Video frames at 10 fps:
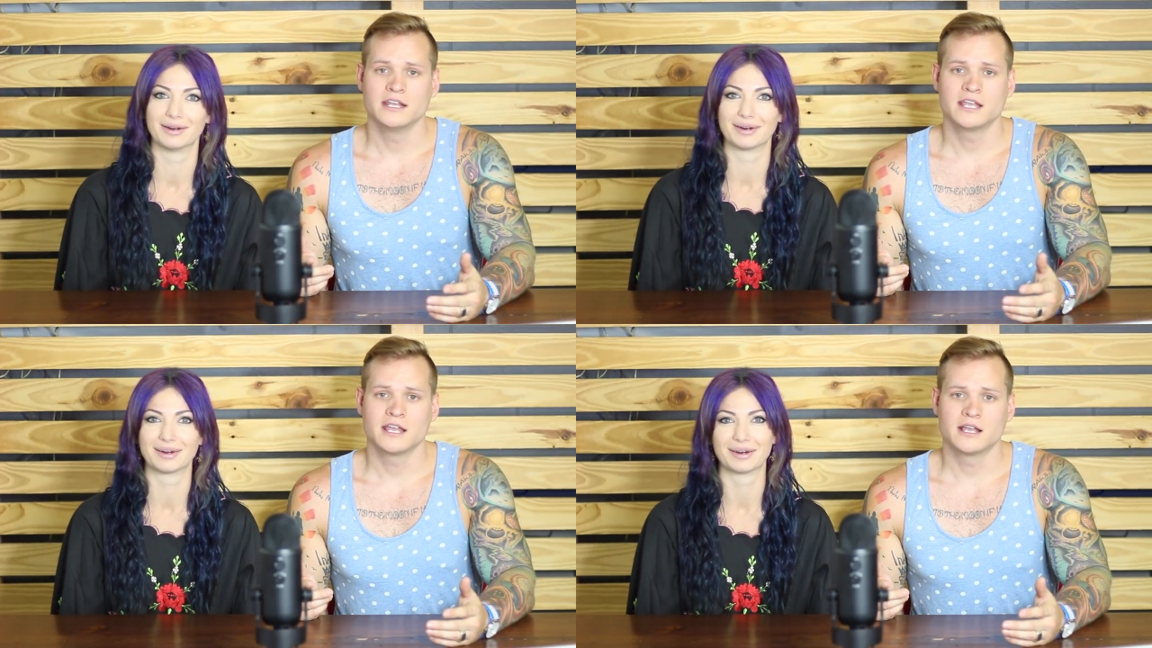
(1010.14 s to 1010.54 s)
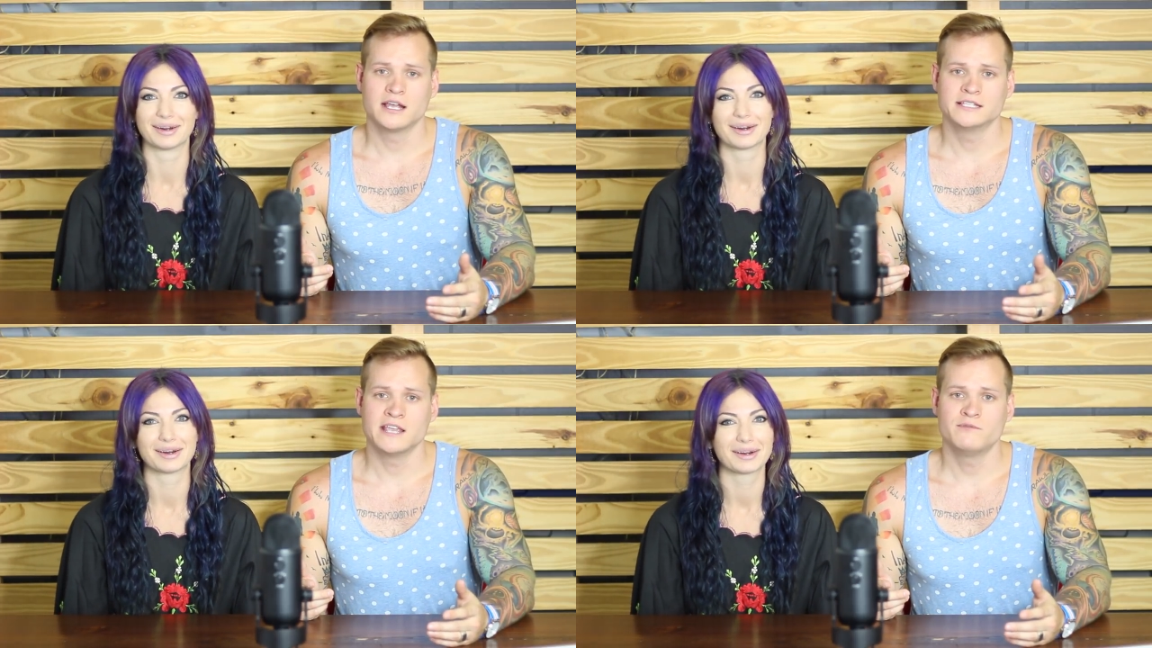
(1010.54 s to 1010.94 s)
Speaker 1: And again,
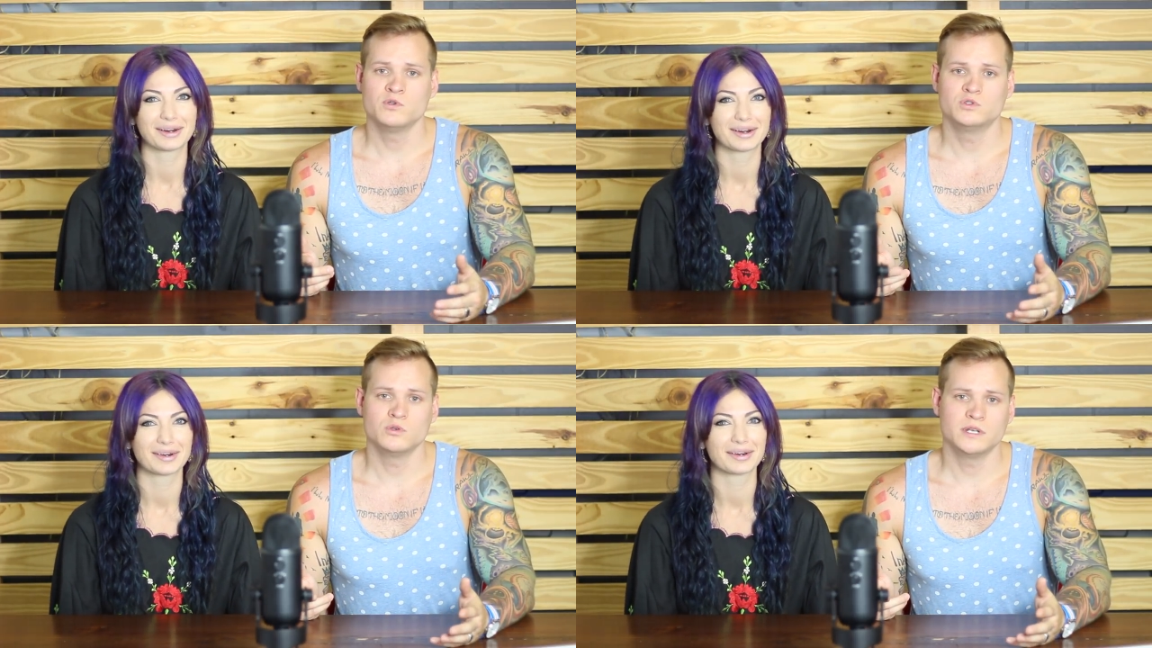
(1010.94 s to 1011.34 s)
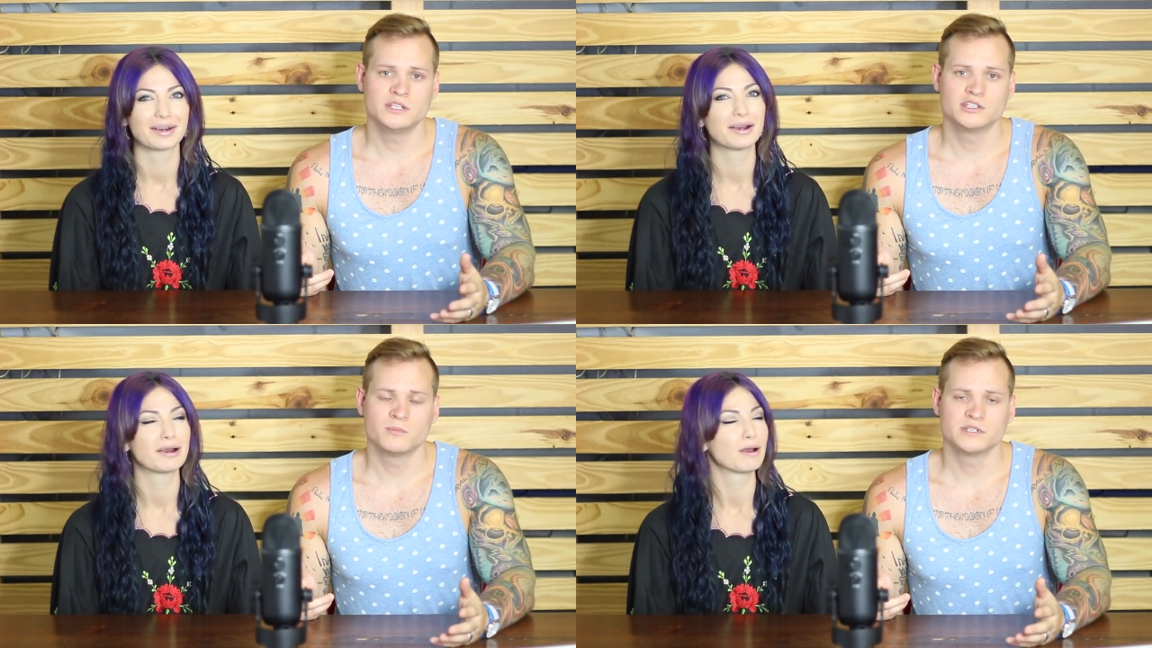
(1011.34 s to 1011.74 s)
guys, if you do
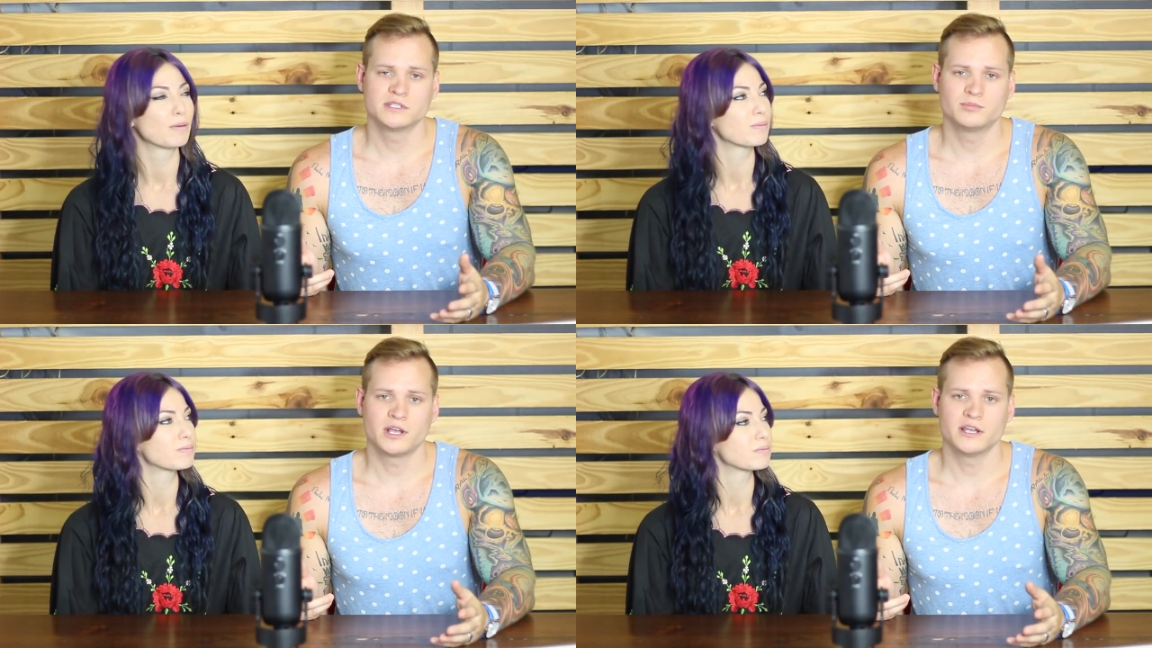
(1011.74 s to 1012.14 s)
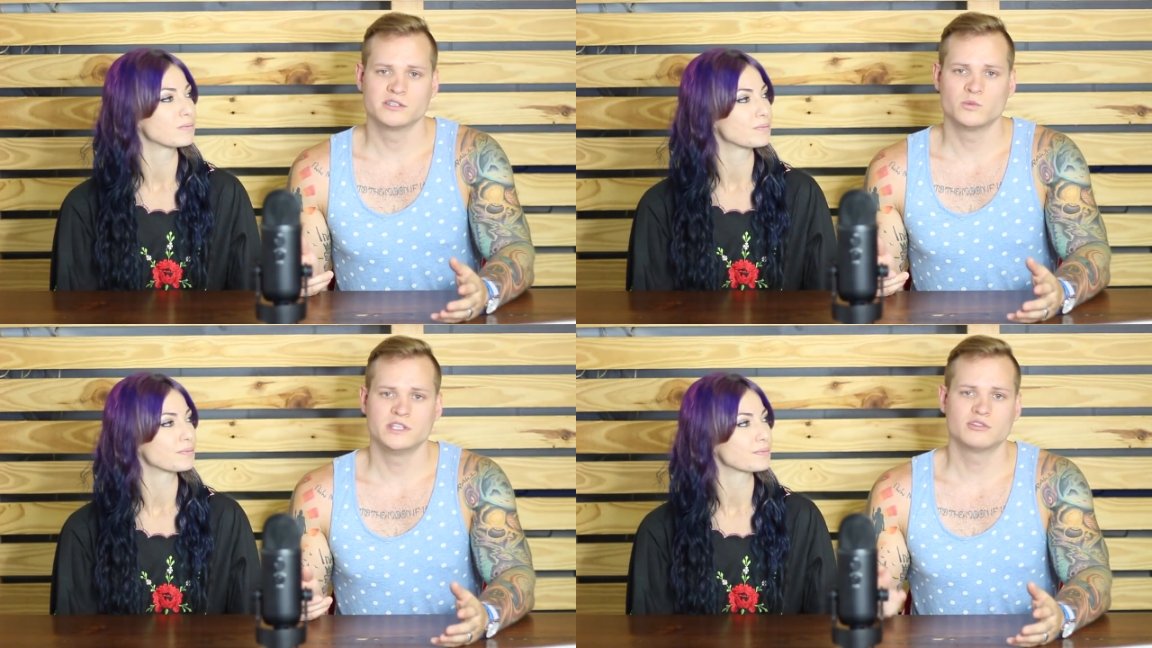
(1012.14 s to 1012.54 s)
need shipping
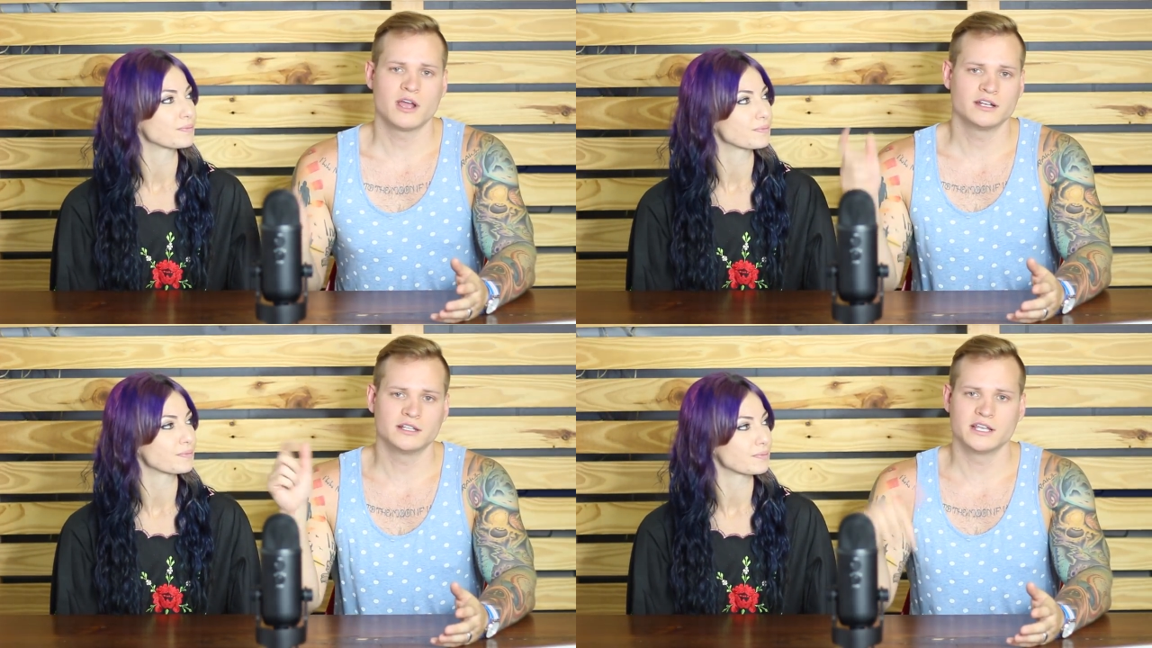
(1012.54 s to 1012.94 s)
supplies, we try to